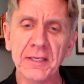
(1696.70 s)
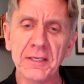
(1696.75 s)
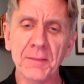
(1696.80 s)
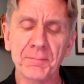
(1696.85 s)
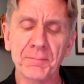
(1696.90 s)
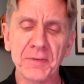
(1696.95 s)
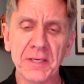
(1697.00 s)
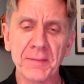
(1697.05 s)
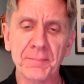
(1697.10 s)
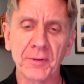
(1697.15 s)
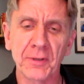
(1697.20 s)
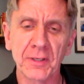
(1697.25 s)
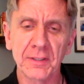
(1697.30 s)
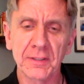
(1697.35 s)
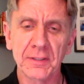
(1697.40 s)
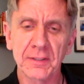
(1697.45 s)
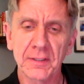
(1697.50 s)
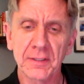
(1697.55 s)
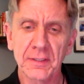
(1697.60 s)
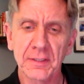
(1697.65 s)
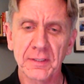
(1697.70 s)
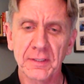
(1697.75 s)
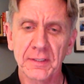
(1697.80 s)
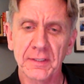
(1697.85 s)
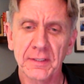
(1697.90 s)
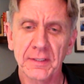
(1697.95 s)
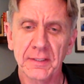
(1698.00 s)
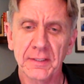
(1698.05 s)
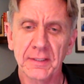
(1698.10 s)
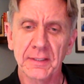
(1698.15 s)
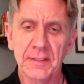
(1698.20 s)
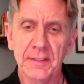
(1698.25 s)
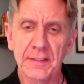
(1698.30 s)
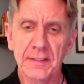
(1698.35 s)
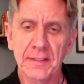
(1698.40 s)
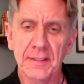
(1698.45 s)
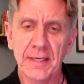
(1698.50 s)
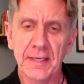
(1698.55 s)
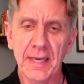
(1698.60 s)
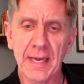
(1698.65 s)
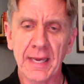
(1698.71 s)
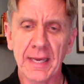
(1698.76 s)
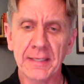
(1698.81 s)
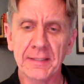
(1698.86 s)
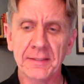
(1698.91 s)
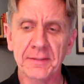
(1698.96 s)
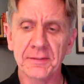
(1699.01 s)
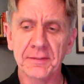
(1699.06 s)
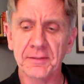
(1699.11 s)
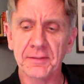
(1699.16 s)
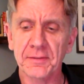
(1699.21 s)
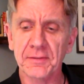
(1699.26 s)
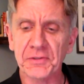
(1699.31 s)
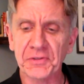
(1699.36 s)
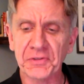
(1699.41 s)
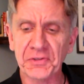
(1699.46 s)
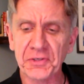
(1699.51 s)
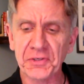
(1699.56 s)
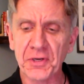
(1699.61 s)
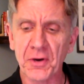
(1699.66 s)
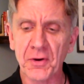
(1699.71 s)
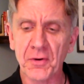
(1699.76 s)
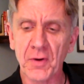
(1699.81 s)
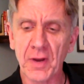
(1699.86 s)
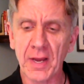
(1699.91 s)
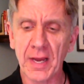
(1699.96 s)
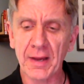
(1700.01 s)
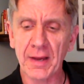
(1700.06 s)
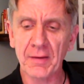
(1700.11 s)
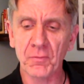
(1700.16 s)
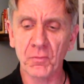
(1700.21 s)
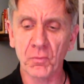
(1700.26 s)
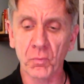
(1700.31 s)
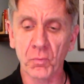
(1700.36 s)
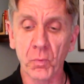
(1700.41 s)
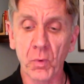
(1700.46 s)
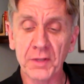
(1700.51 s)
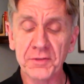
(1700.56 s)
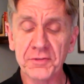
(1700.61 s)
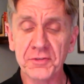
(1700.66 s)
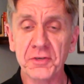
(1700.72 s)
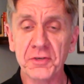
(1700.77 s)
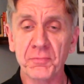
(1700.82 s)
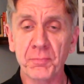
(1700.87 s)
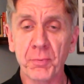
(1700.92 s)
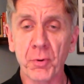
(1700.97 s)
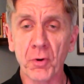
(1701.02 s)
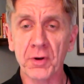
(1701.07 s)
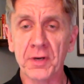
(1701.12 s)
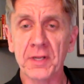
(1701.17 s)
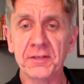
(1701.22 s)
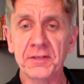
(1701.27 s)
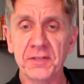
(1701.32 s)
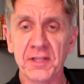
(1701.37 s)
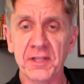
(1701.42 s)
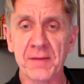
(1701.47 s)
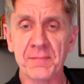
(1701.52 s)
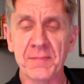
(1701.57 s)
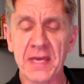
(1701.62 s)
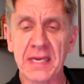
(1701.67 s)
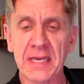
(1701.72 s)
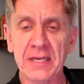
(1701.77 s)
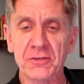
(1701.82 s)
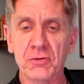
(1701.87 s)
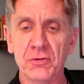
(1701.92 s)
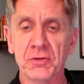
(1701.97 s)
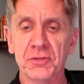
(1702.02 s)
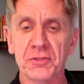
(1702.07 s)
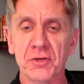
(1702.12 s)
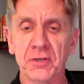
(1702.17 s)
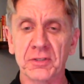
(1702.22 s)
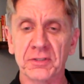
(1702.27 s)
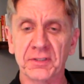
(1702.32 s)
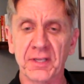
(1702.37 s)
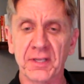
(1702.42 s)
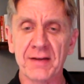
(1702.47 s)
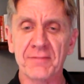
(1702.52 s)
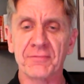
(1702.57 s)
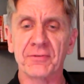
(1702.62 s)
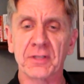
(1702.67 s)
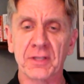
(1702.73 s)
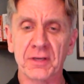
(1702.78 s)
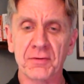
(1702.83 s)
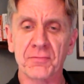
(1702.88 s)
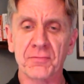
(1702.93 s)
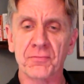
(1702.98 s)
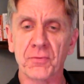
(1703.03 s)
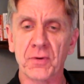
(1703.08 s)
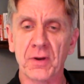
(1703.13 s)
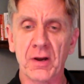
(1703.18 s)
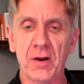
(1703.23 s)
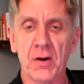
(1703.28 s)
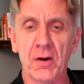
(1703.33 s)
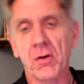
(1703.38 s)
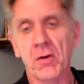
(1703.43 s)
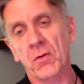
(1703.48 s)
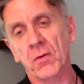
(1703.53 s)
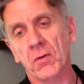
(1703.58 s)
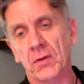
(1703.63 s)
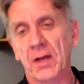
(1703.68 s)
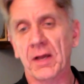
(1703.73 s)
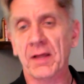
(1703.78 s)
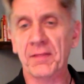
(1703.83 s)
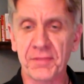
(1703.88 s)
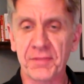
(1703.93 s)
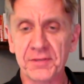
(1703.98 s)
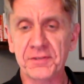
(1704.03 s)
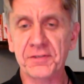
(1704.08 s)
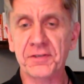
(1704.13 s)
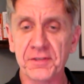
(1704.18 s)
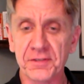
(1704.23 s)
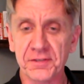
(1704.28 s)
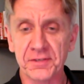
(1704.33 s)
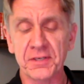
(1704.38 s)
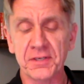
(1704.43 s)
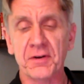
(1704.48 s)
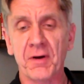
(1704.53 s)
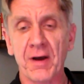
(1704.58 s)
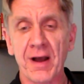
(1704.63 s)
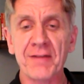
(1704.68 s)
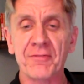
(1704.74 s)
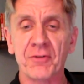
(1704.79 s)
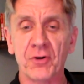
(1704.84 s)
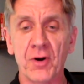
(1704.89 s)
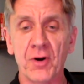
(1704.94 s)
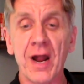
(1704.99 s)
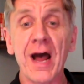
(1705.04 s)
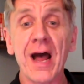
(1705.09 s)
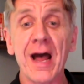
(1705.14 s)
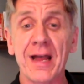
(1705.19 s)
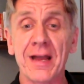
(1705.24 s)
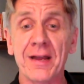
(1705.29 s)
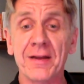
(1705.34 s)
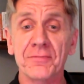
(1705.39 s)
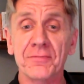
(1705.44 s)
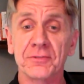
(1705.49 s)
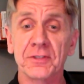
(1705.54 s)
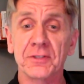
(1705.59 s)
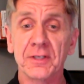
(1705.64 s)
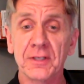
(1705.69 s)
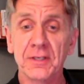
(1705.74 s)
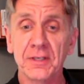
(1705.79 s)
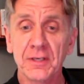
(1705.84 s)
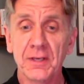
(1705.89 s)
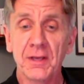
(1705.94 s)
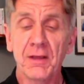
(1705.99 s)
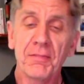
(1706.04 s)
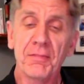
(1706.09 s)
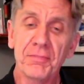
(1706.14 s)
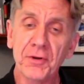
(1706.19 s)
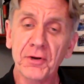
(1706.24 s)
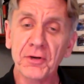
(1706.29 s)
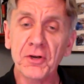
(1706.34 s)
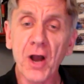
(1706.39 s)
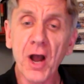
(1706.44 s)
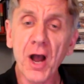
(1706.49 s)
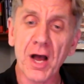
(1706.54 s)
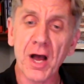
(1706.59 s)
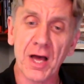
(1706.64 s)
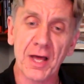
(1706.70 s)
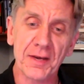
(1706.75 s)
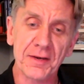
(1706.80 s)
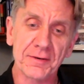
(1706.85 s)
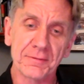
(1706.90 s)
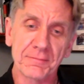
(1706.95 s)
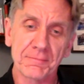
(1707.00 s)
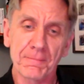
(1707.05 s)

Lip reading: into people, and once you've poured into them, they get to a certain level of, oh, this is, I've arrived. They're gone.